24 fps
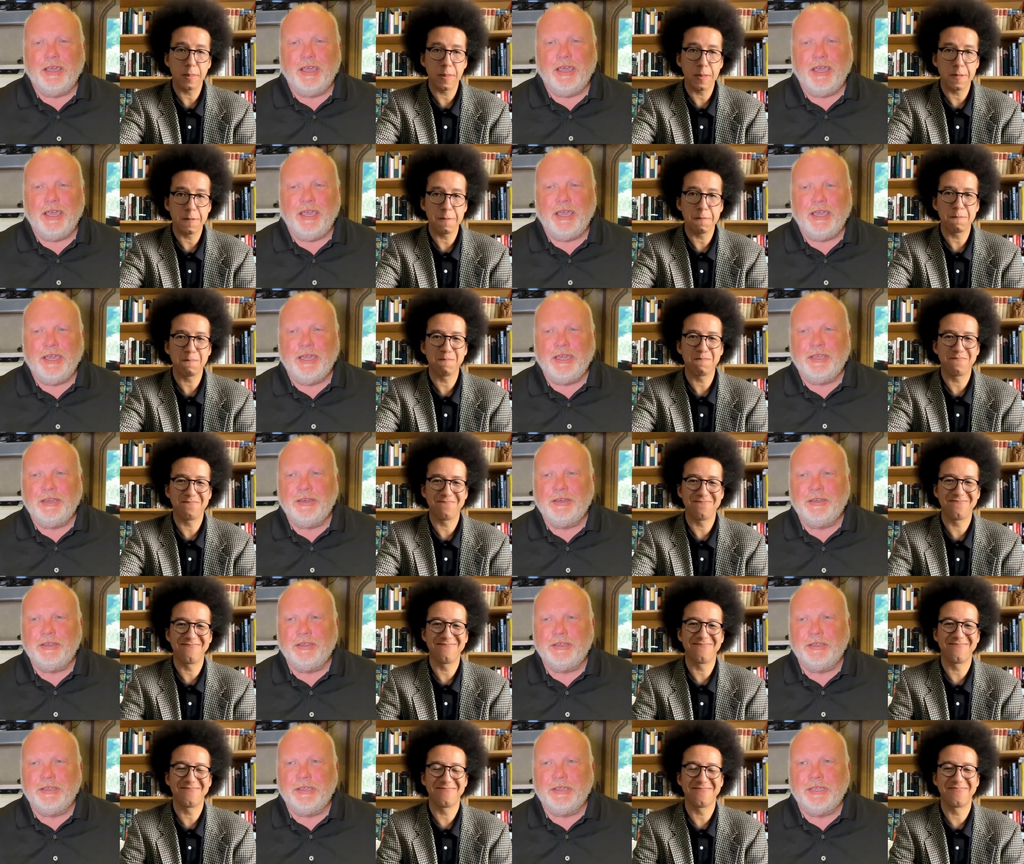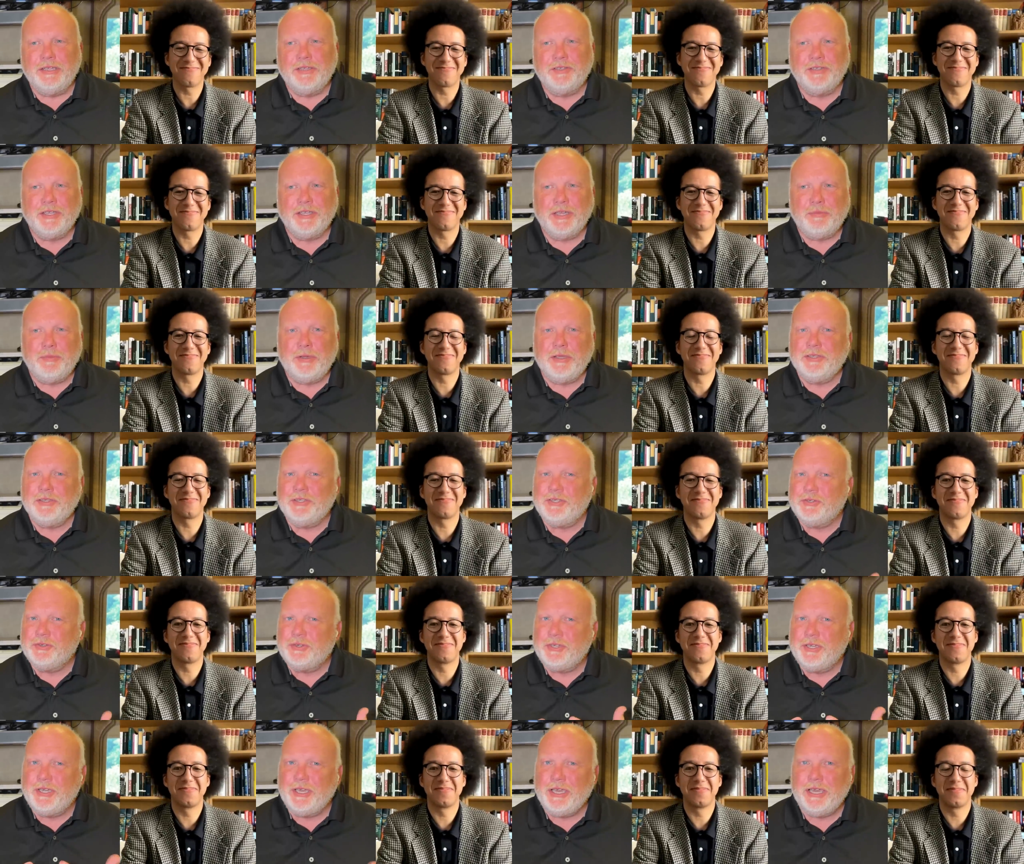Speaker 1: And in some ways, you
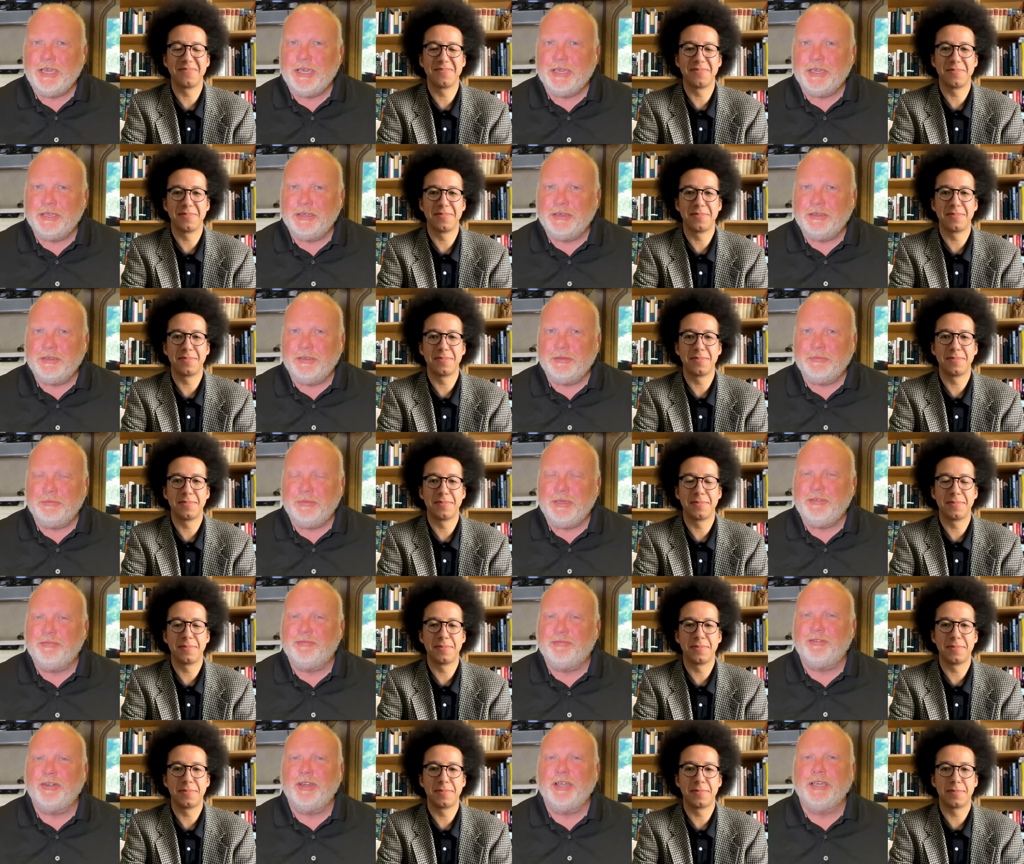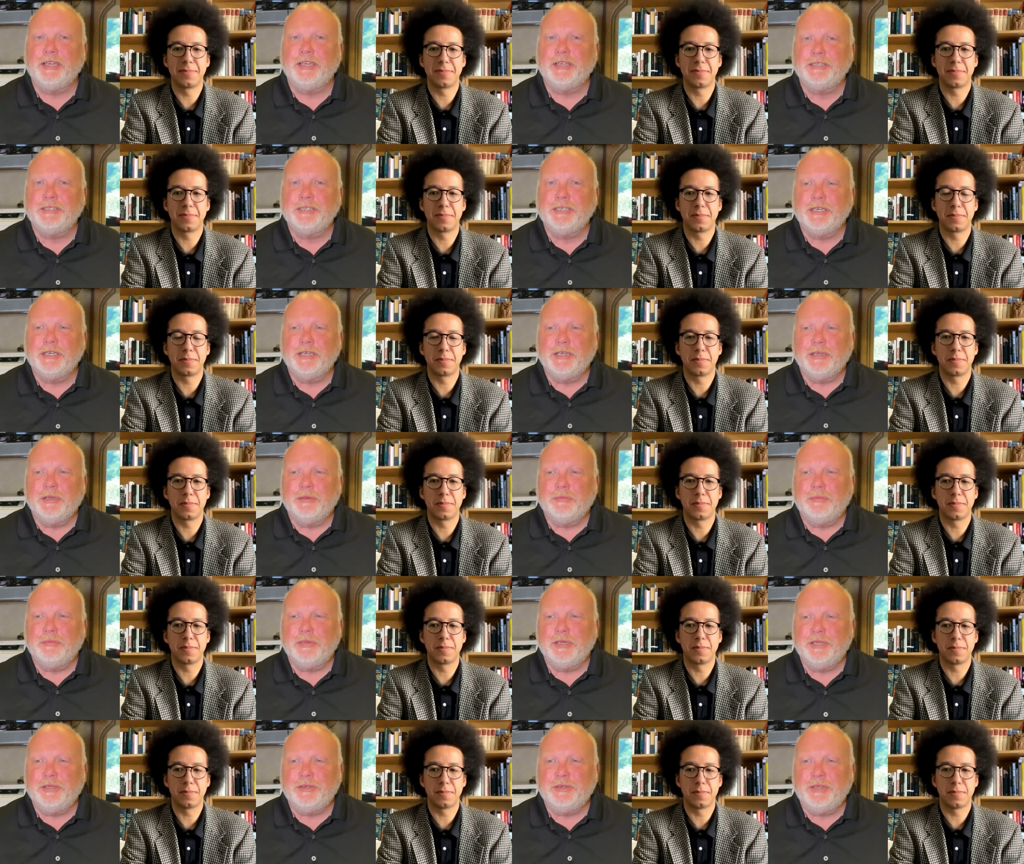can befriend
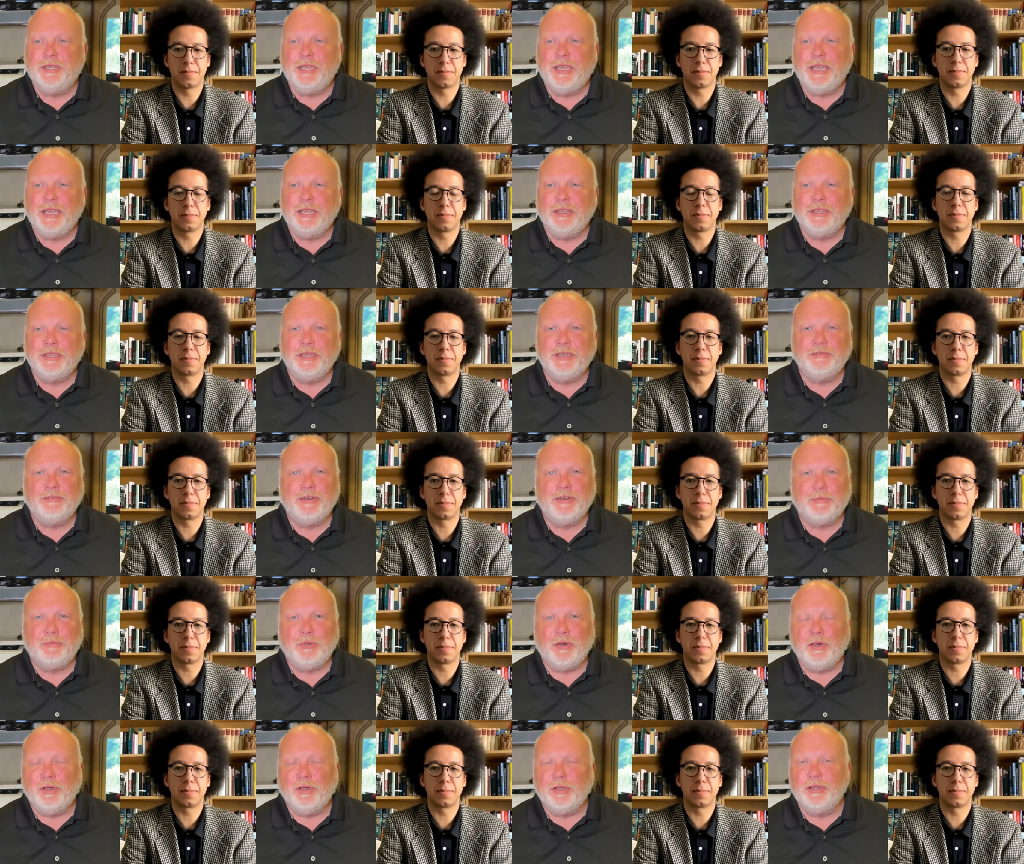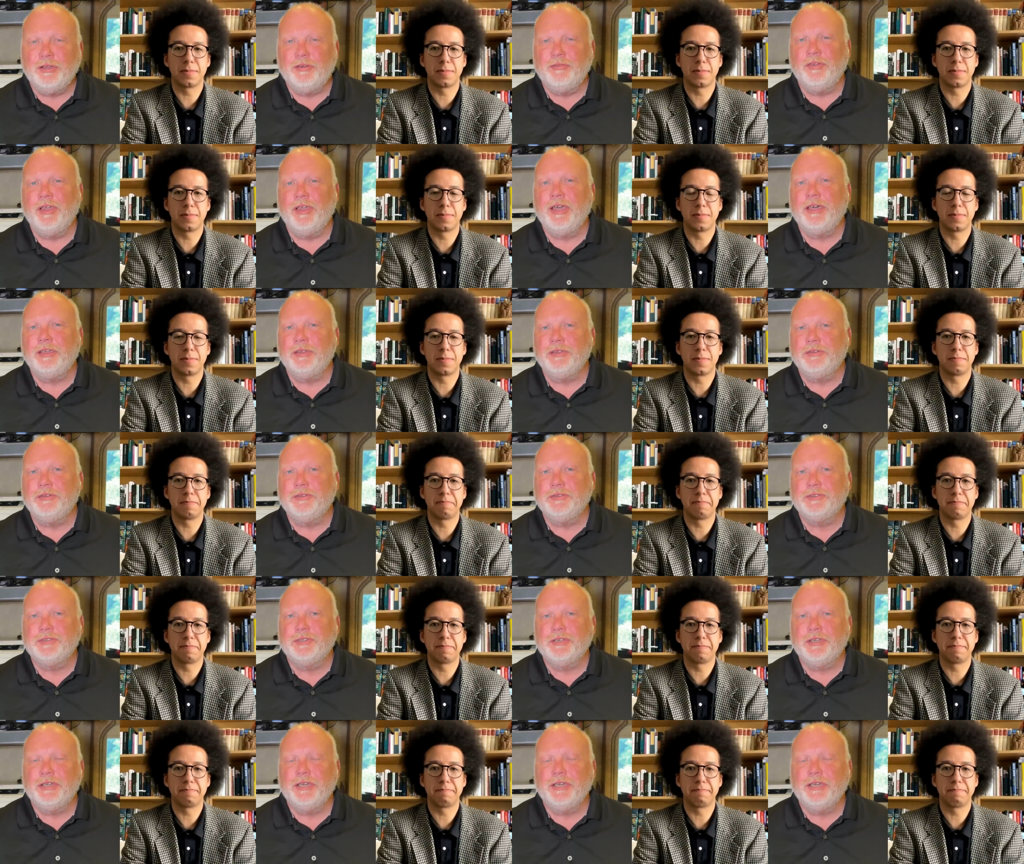but you can't give up all your values.